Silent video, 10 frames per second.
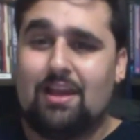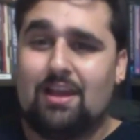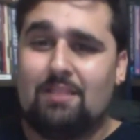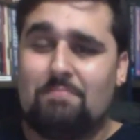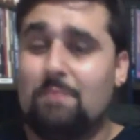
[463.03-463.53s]

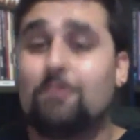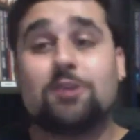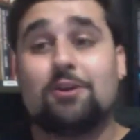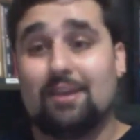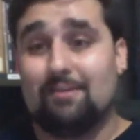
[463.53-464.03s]
People
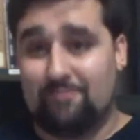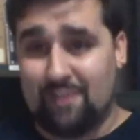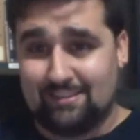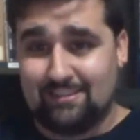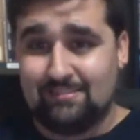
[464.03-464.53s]
start to get
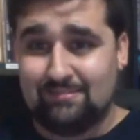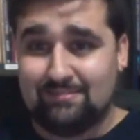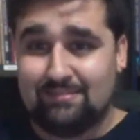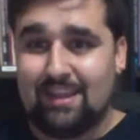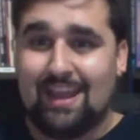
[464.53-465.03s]
infected,
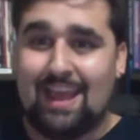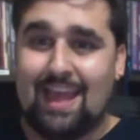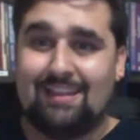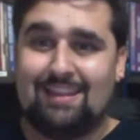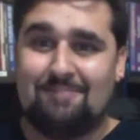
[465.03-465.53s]

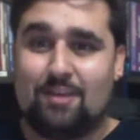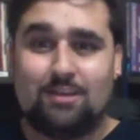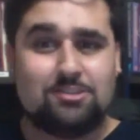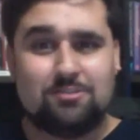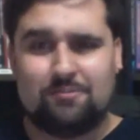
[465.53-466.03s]
and the
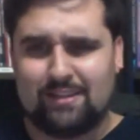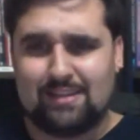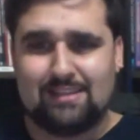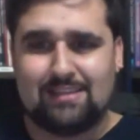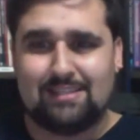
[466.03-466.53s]
infections are
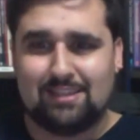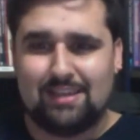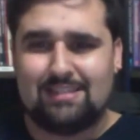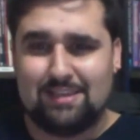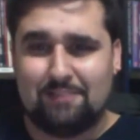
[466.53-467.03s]
fantastic.
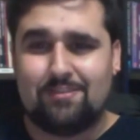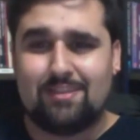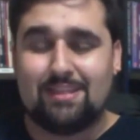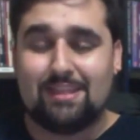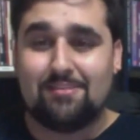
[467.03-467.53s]
It's different
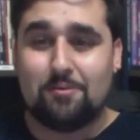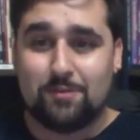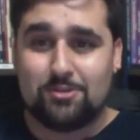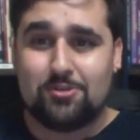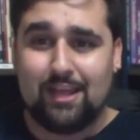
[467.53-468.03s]
than the
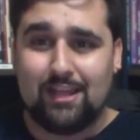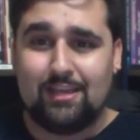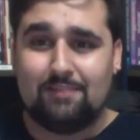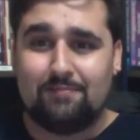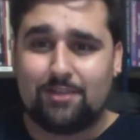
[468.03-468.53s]
original Alien
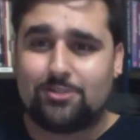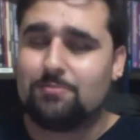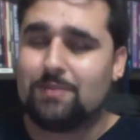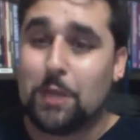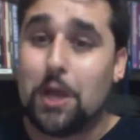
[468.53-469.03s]
infections
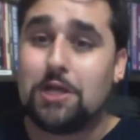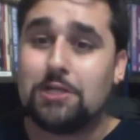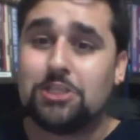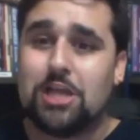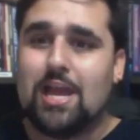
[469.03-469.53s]

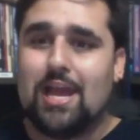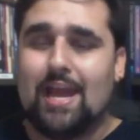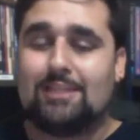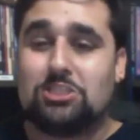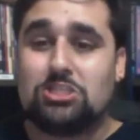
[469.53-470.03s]
because
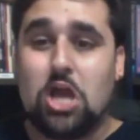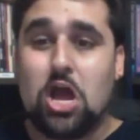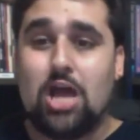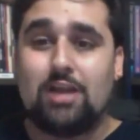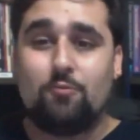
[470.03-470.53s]

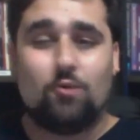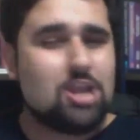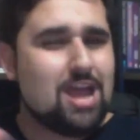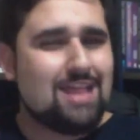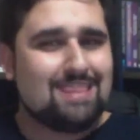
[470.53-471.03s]
we're
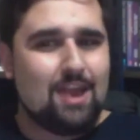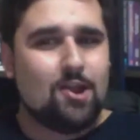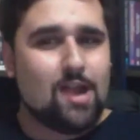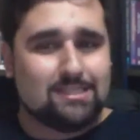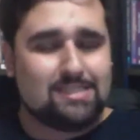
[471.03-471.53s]
not there
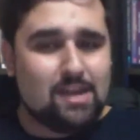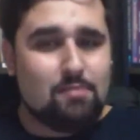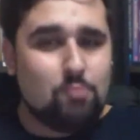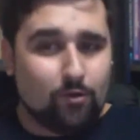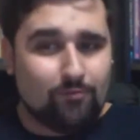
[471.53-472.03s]
at
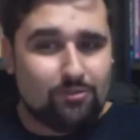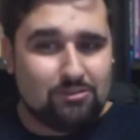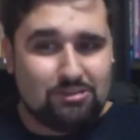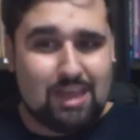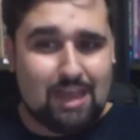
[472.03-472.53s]
Xenomorph
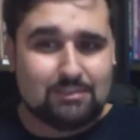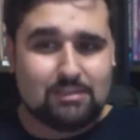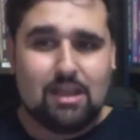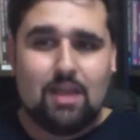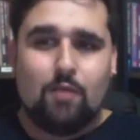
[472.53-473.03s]
yet.
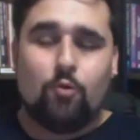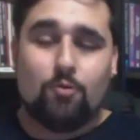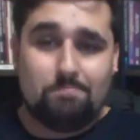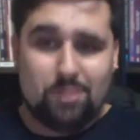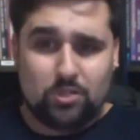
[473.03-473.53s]
We're
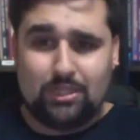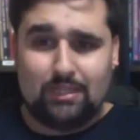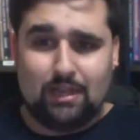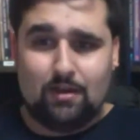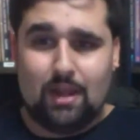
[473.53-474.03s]
building
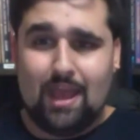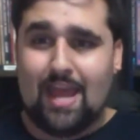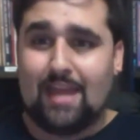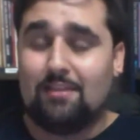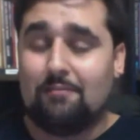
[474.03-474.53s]
there.
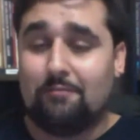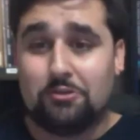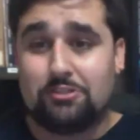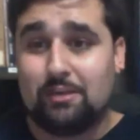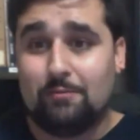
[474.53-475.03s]
And the
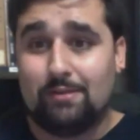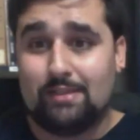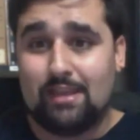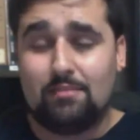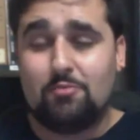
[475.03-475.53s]
first thing we
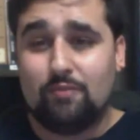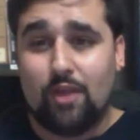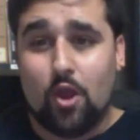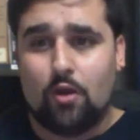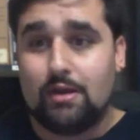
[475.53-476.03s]
see in the movie
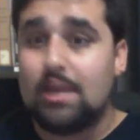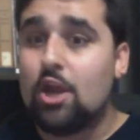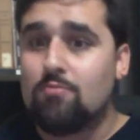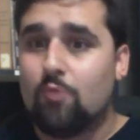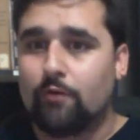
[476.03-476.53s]
are
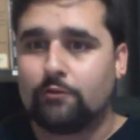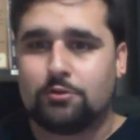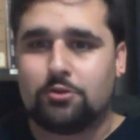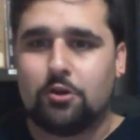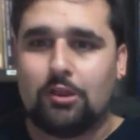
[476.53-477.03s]
Neomorphs,
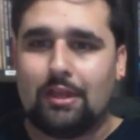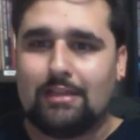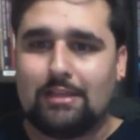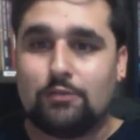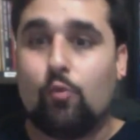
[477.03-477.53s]
which are like
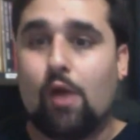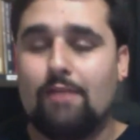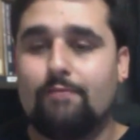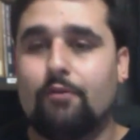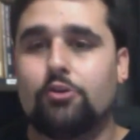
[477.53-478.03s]
these
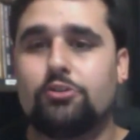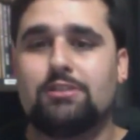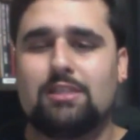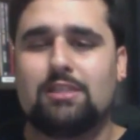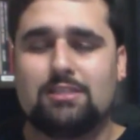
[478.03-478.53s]
white versions
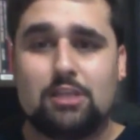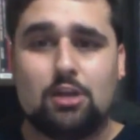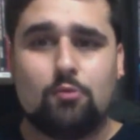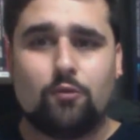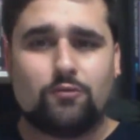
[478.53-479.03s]
of the
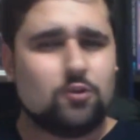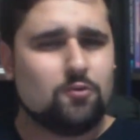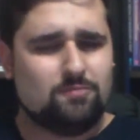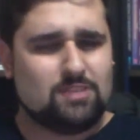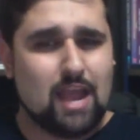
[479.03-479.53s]
Xenomorphs that
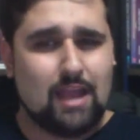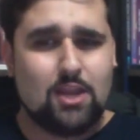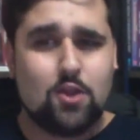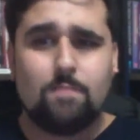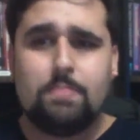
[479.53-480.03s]
are
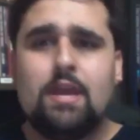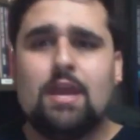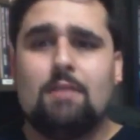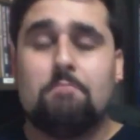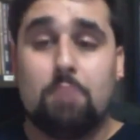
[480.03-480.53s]
tinier,
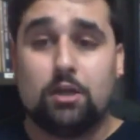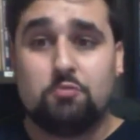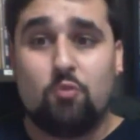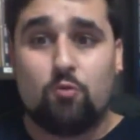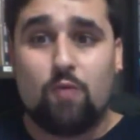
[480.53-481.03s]
much
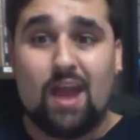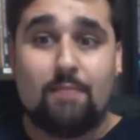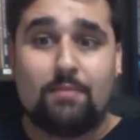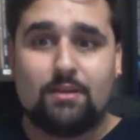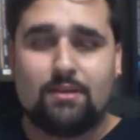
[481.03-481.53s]
more
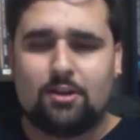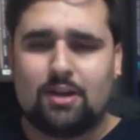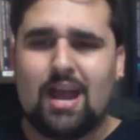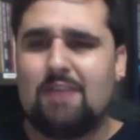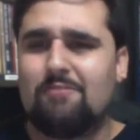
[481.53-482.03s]
rabid.
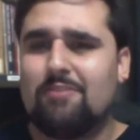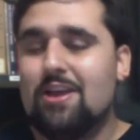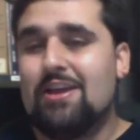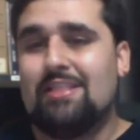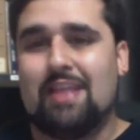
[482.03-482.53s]

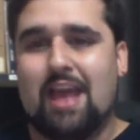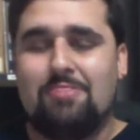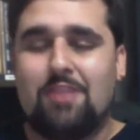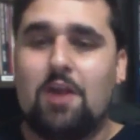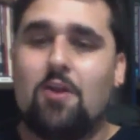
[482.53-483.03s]

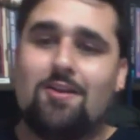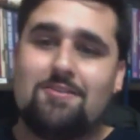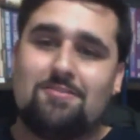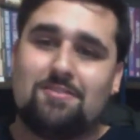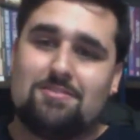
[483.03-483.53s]
They are
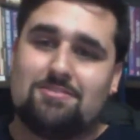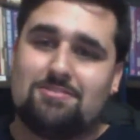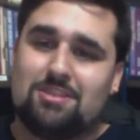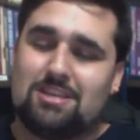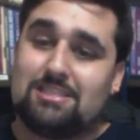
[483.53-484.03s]

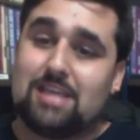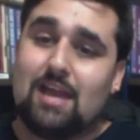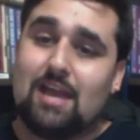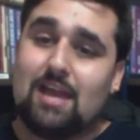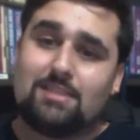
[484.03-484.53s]
the
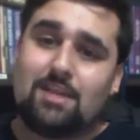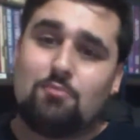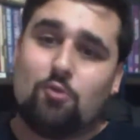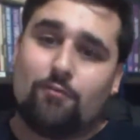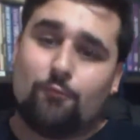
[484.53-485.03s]
design of the
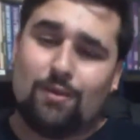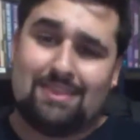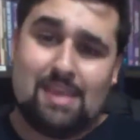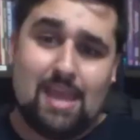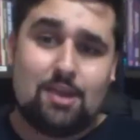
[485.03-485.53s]
Xenomorph
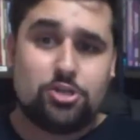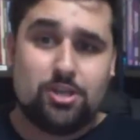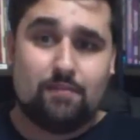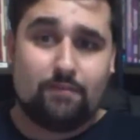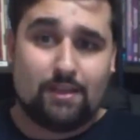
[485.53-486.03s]
with the
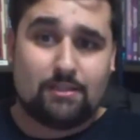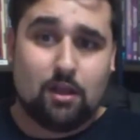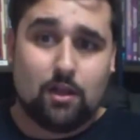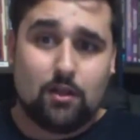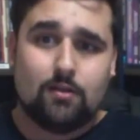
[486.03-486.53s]
energy of a face
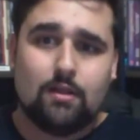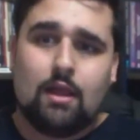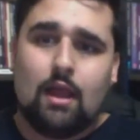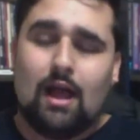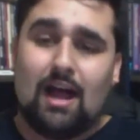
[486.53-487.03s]
hugger.
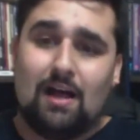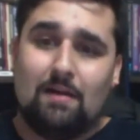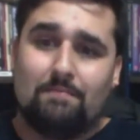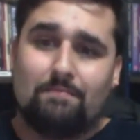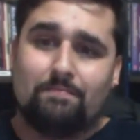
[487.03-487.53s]

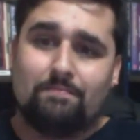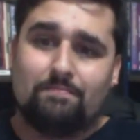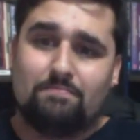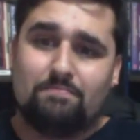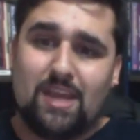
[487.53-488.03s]

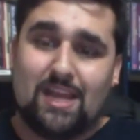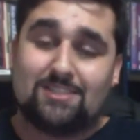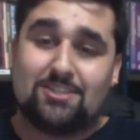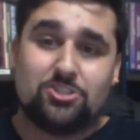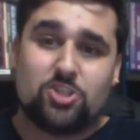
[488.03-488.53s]
Because
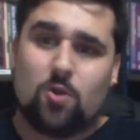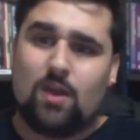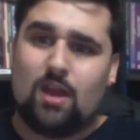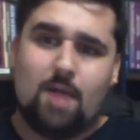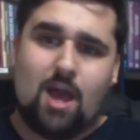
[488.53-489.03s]
they're
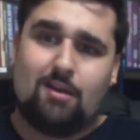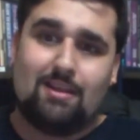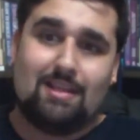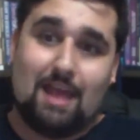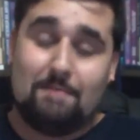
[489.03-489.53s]
scurrying about,
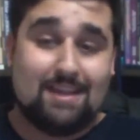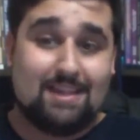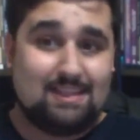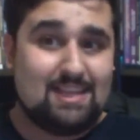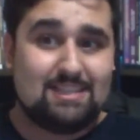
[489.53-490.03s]
and I
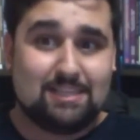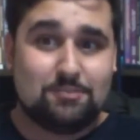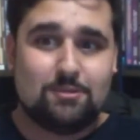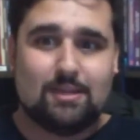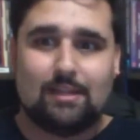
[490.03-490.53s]
mean, these things
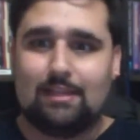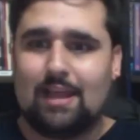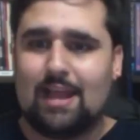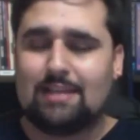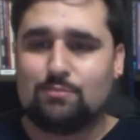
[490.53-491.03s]
were deadly.
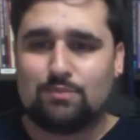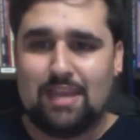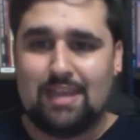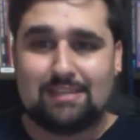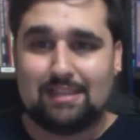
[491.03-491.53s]
They had some
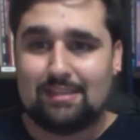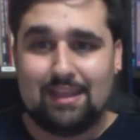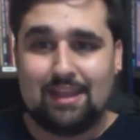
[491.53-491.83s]
scenes that